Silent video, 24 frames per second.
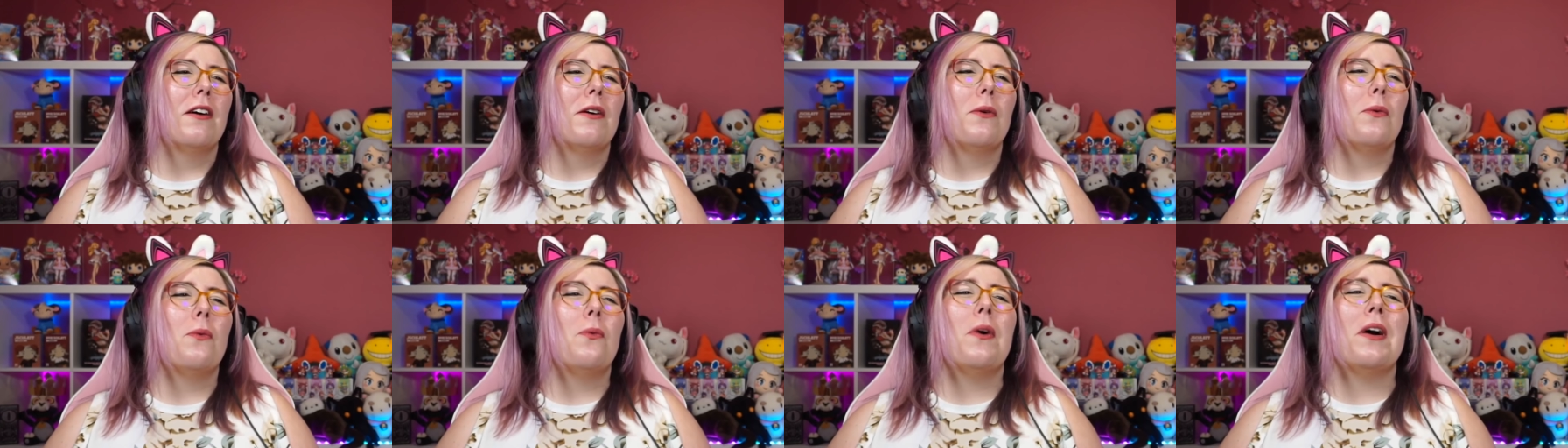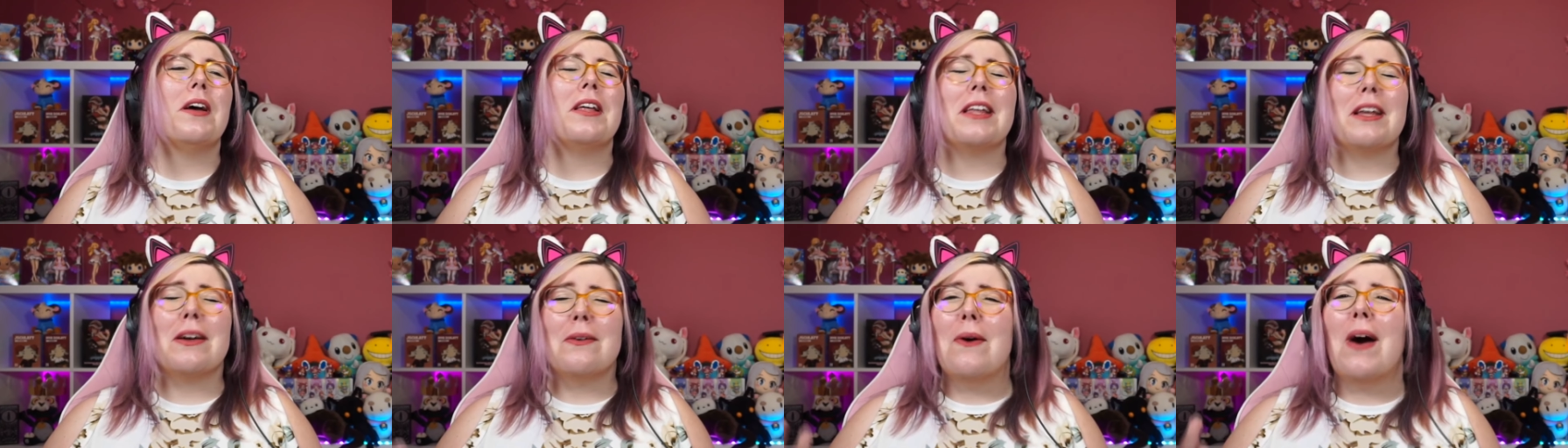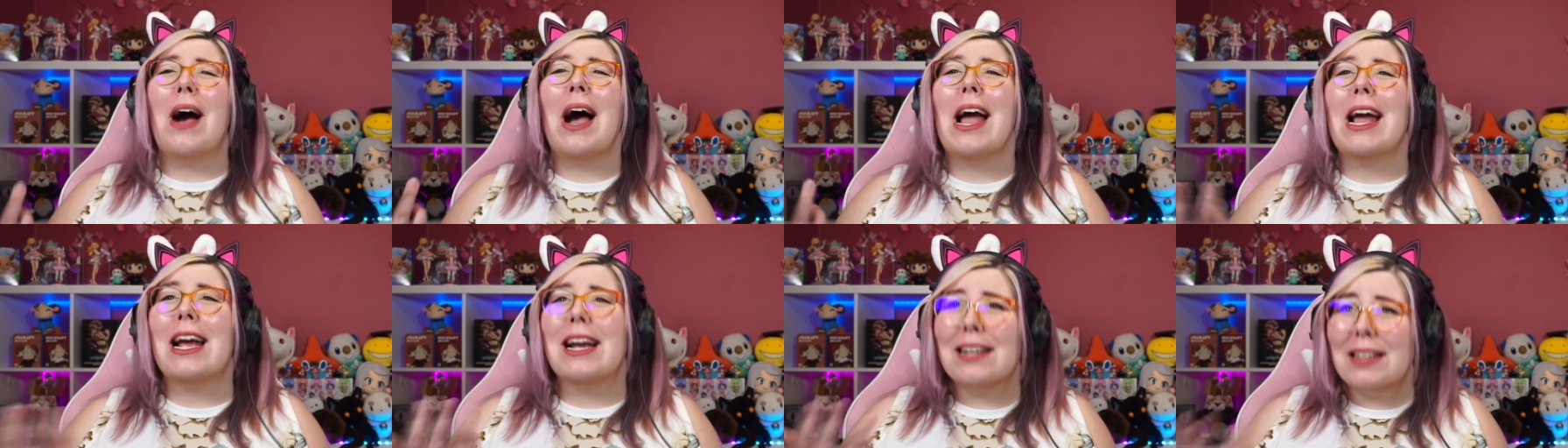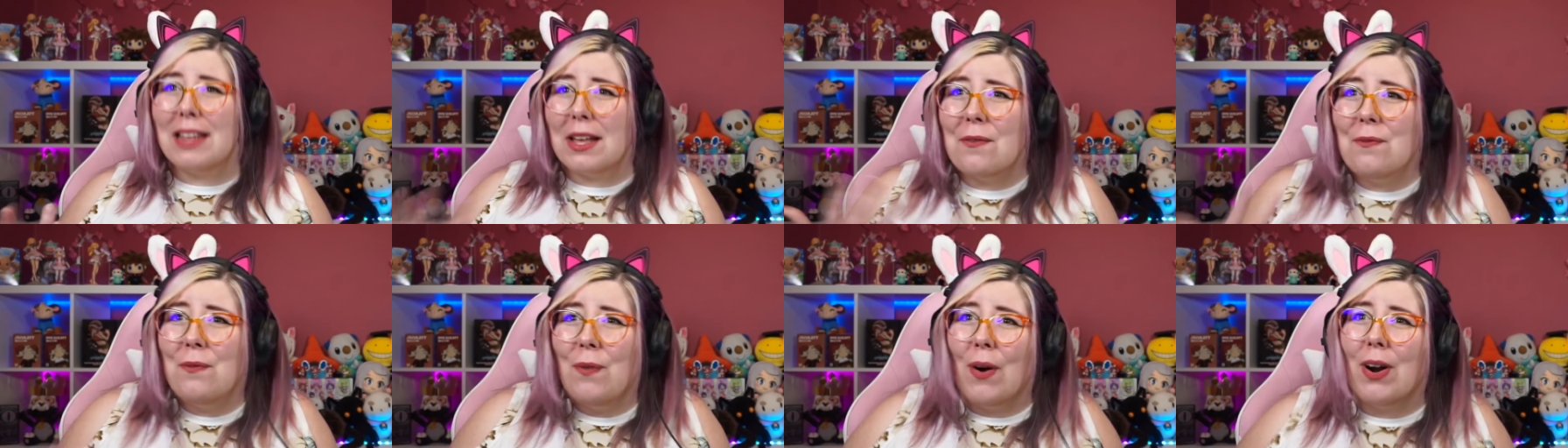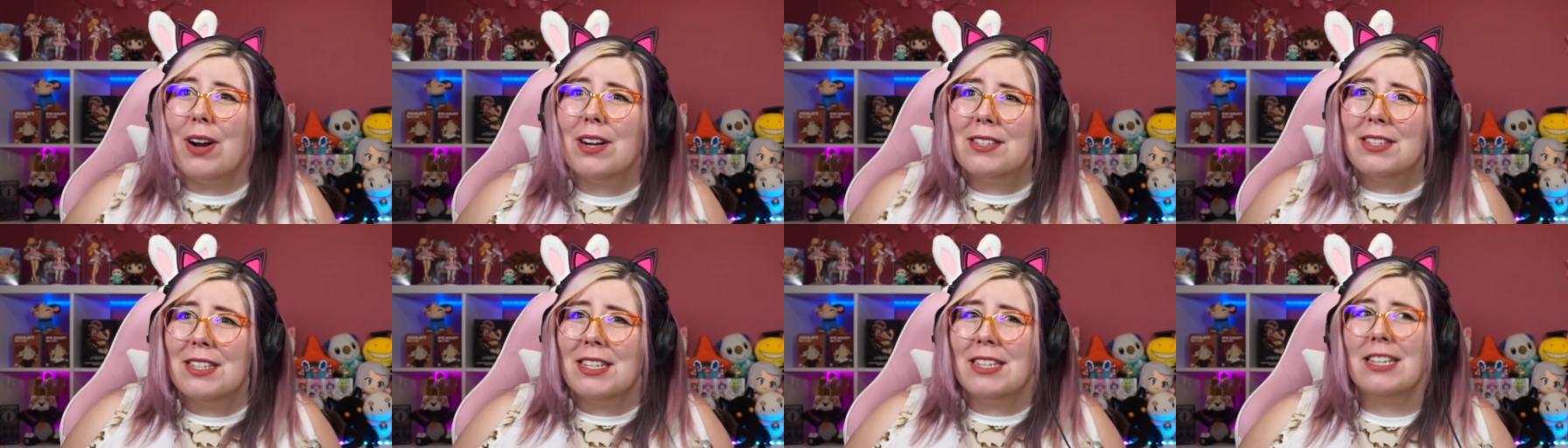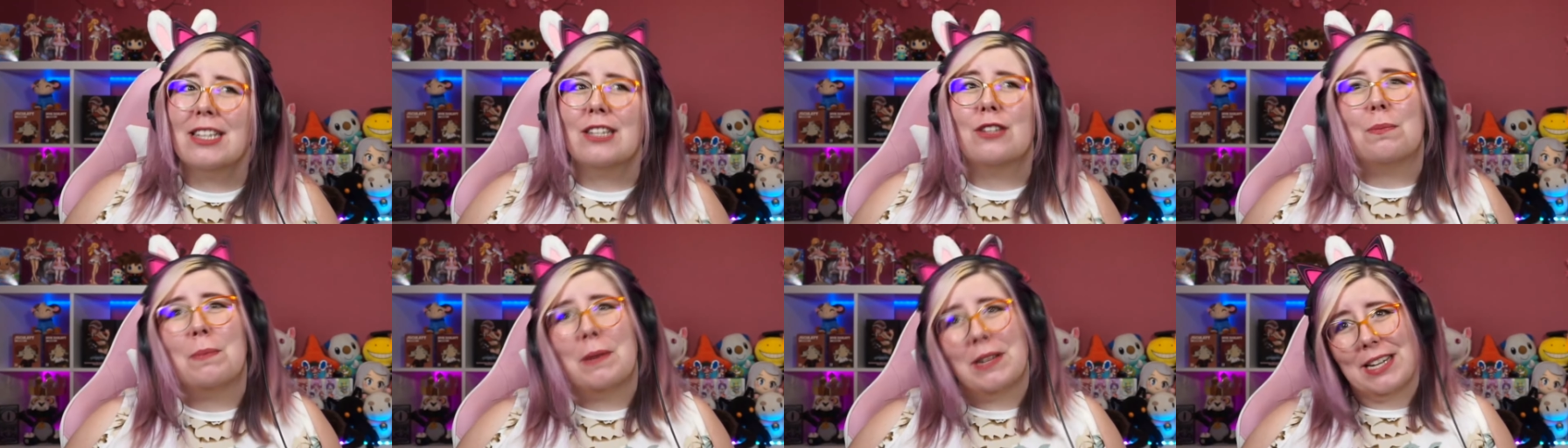What? Why are they forcing
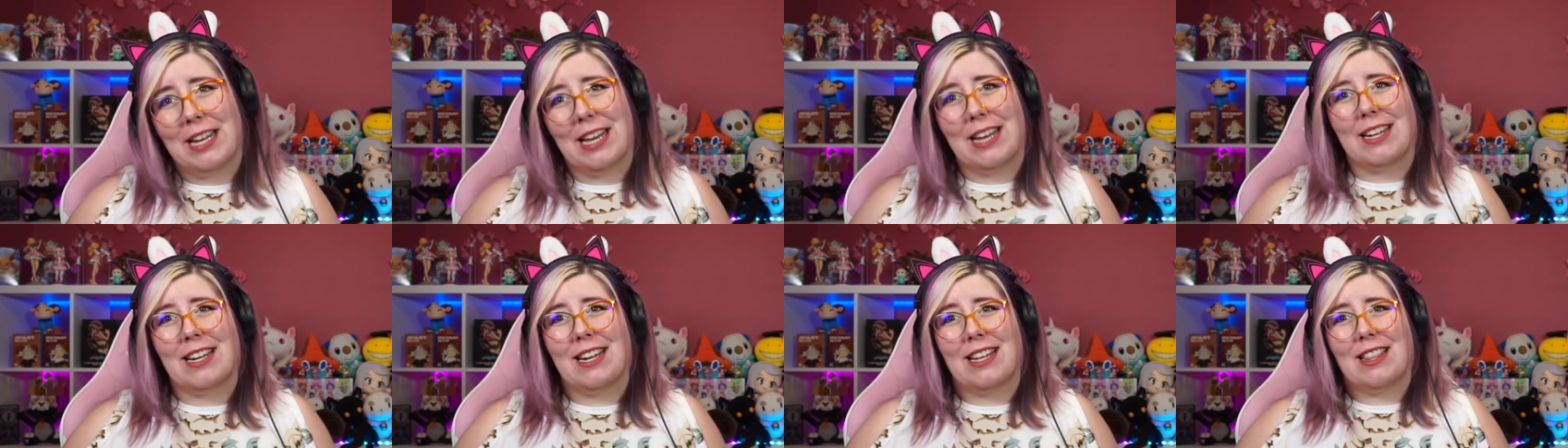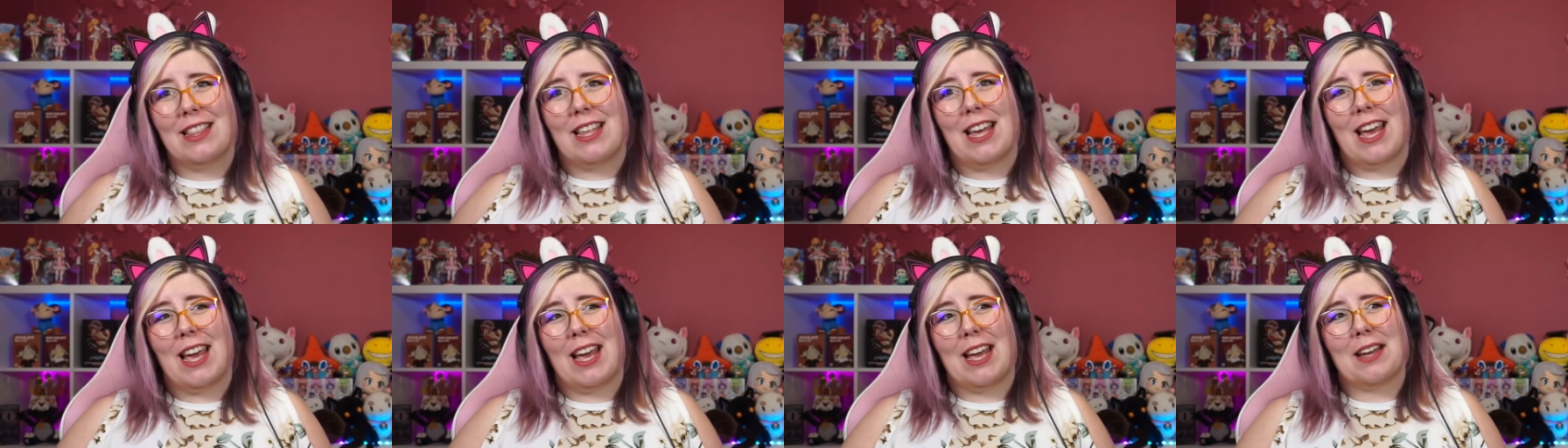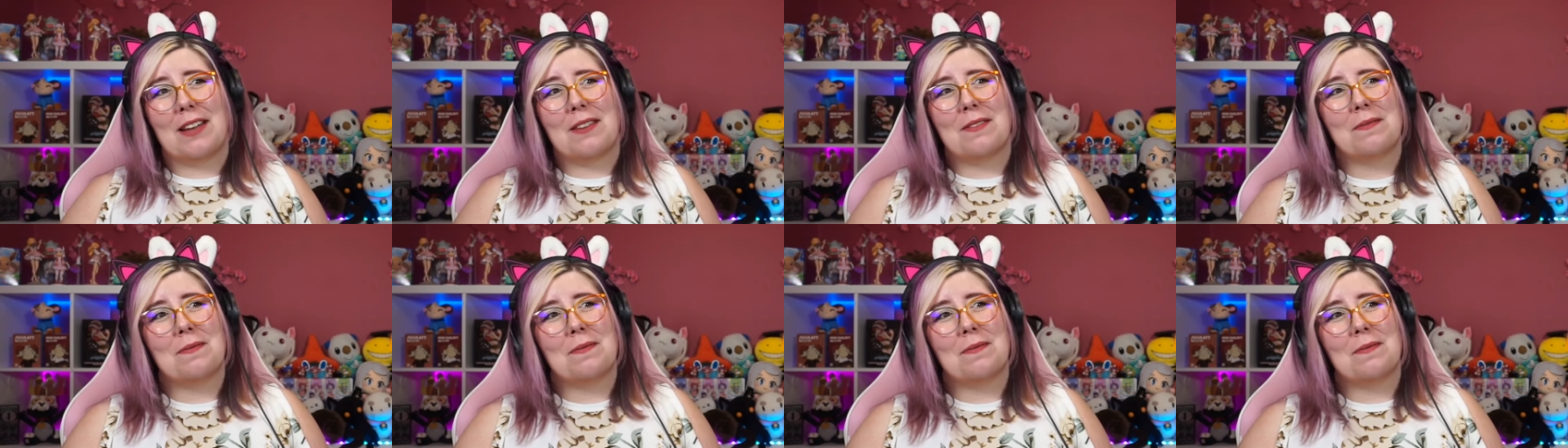this banana thing?